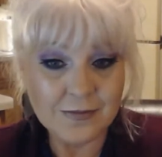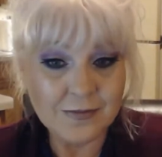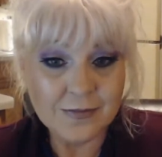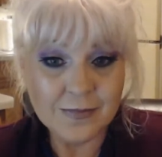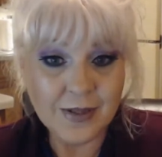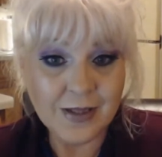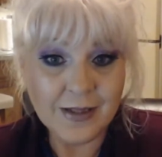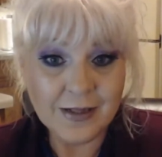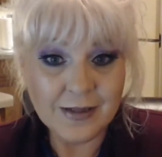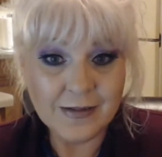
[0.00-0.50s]

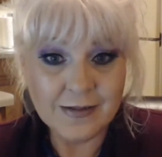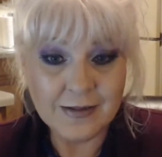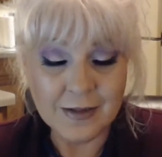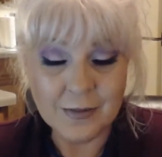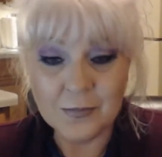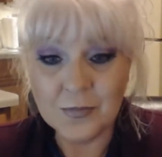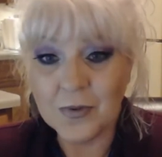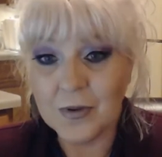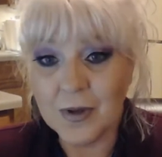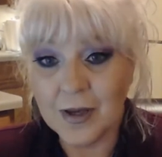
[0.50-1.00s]
Plain and
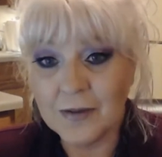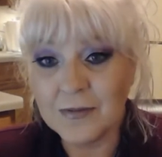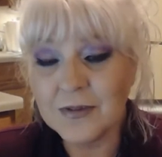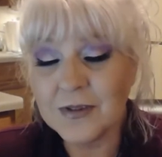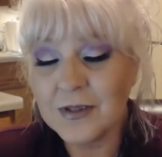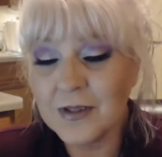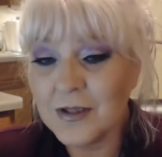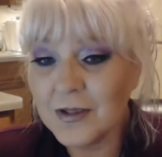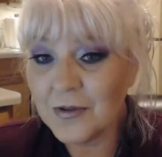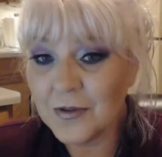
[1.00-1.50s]
simple. I was
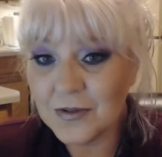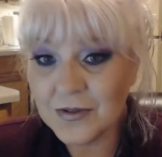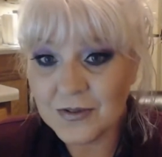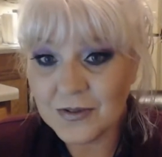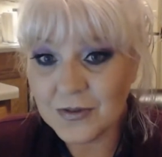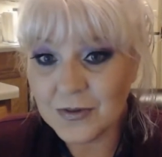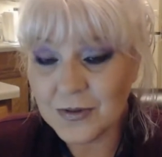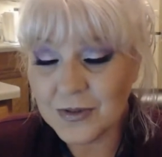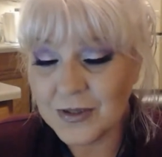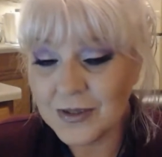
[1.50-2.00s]
going to to
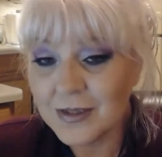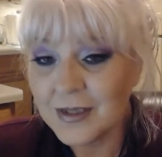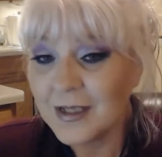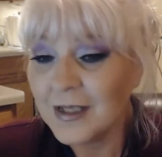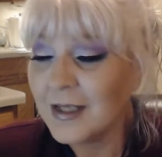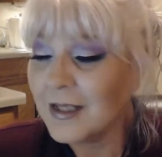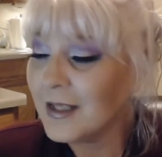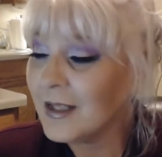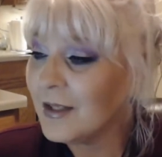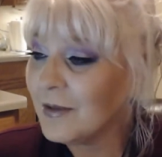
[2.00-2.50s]
school
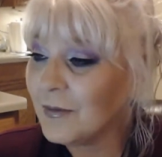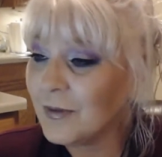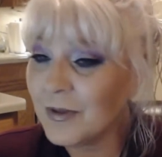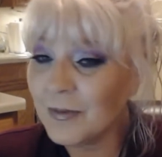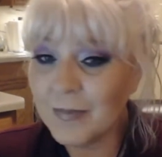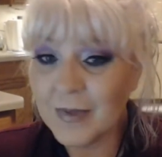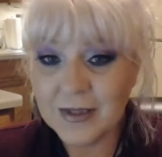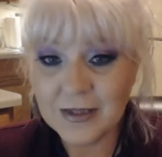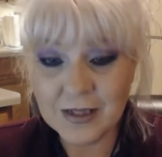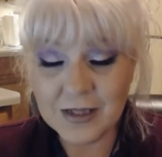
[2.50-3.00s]
with
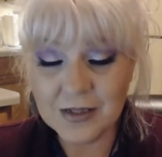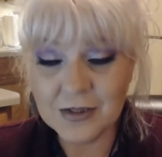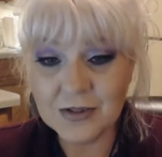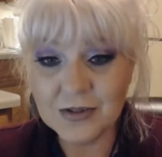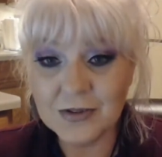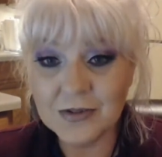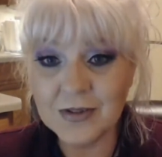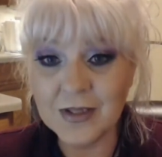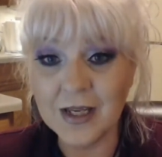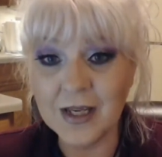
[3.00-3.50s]
my tennis
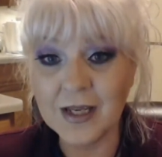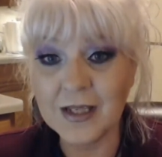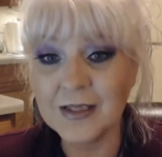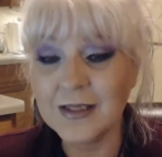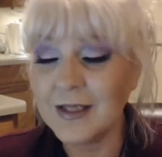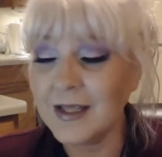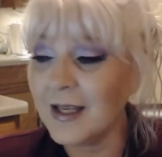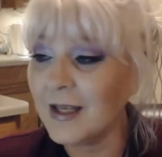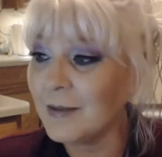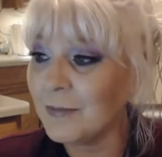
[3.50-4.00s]
shoes on,
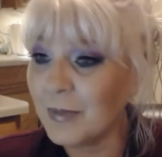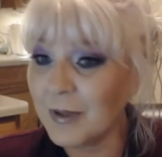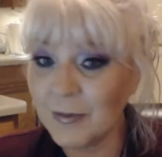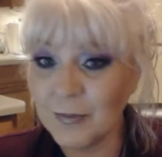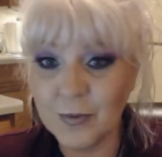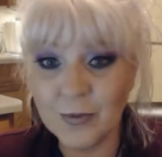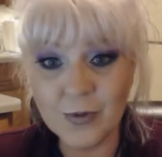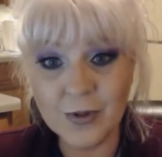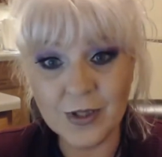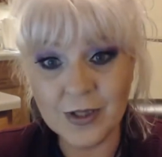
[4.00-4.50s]
and
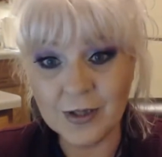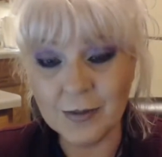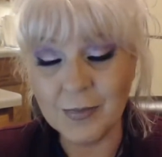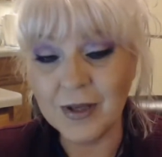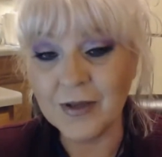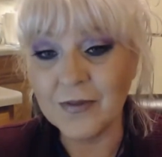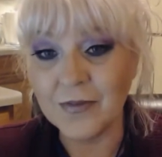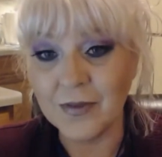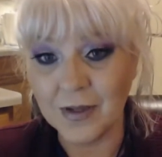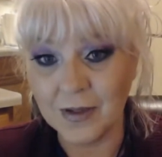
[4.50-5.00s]
people were going to
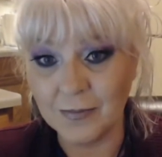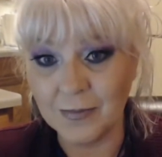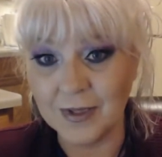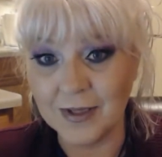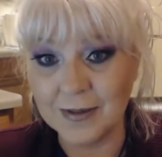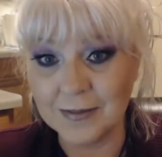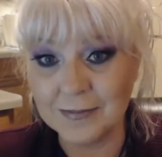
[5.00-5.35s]
make fun of me.